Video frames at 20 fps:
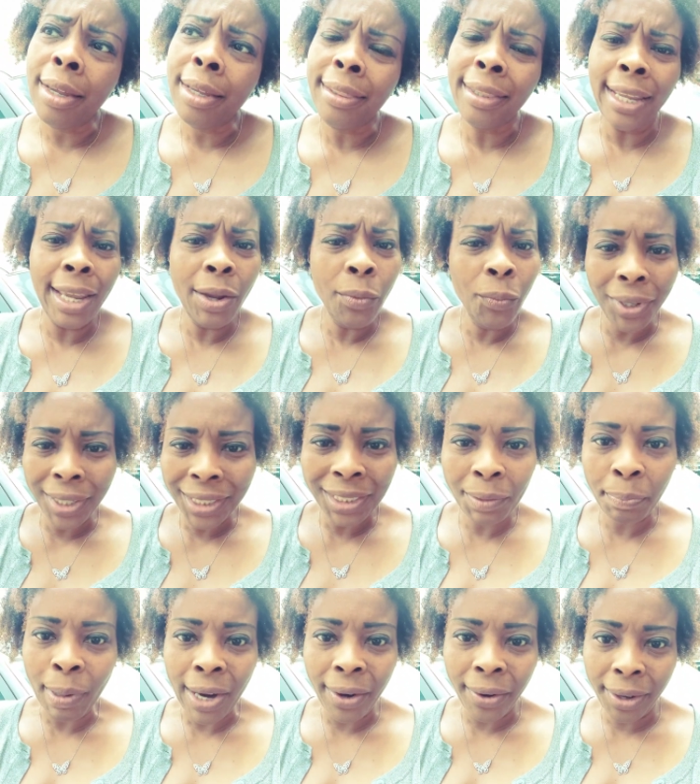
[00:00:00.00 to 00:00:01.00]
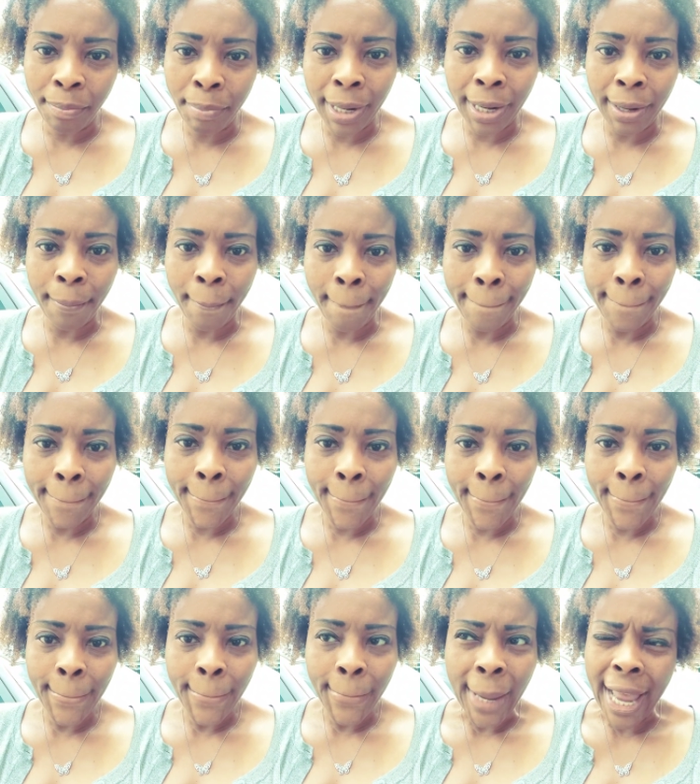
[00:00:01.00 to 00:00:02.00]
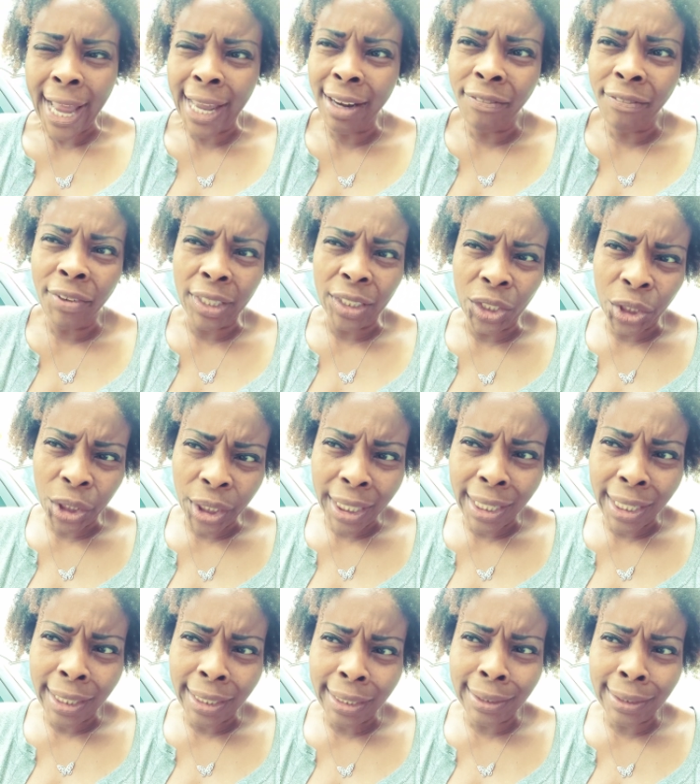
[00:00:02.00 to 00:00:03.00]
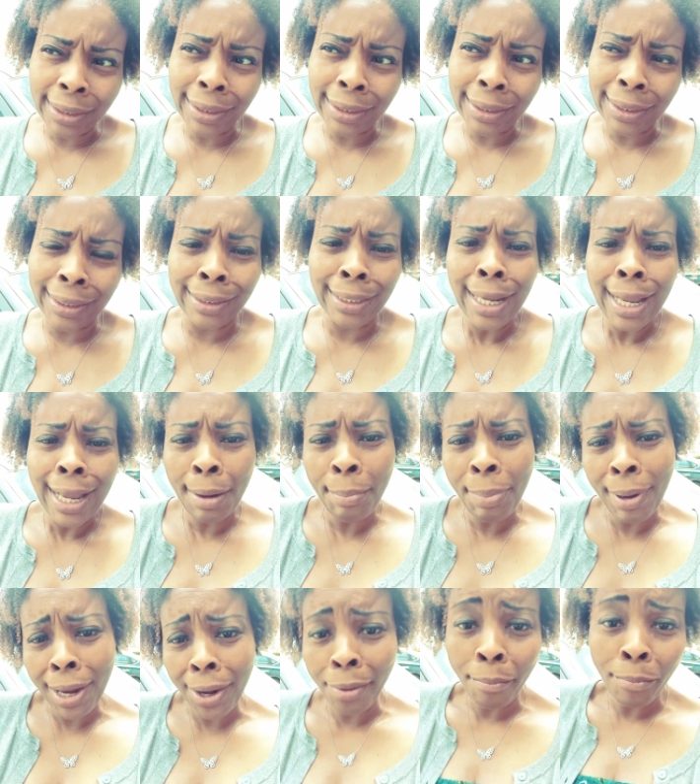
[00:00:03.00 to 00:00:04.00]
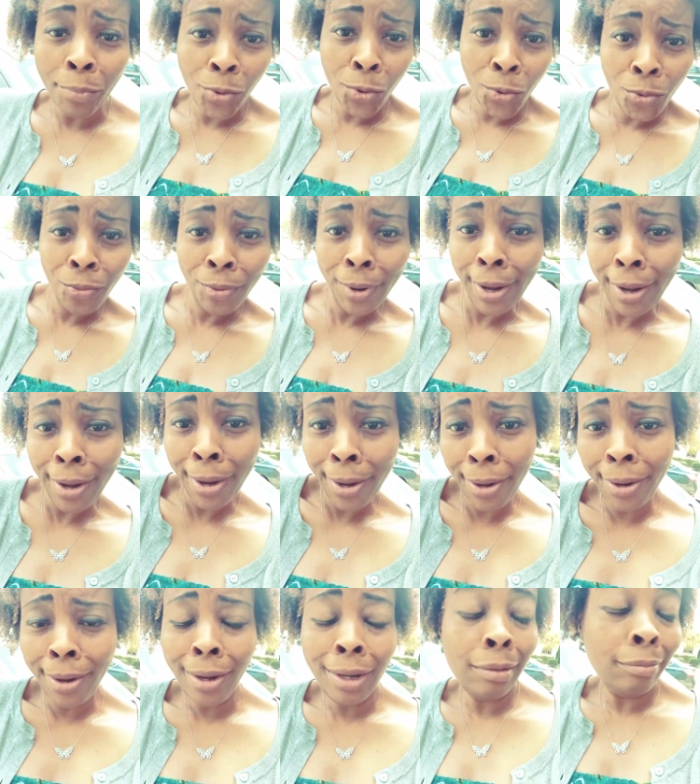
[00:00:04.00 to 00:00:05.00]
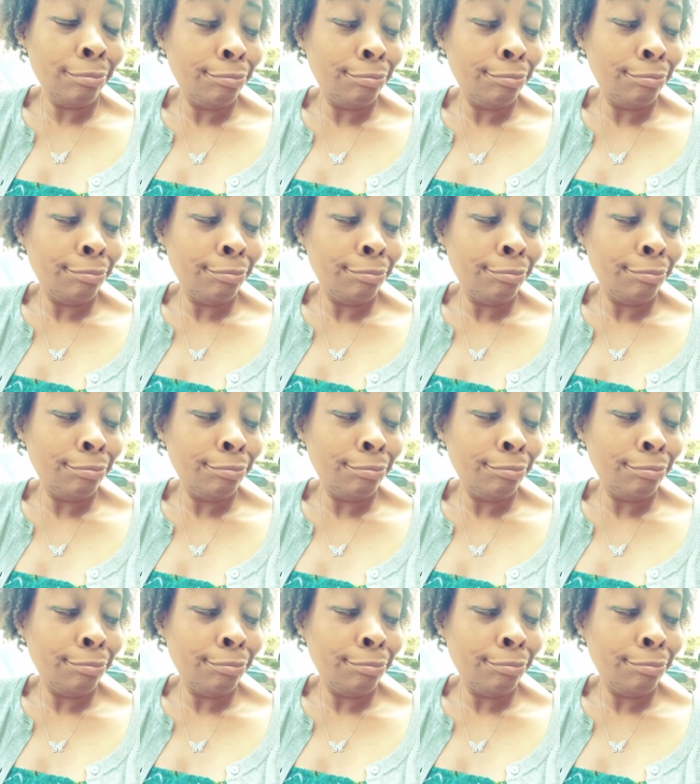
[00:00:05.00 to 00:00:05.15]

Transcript: it really inspired me. I didn't feel jealous, because I can move, hey,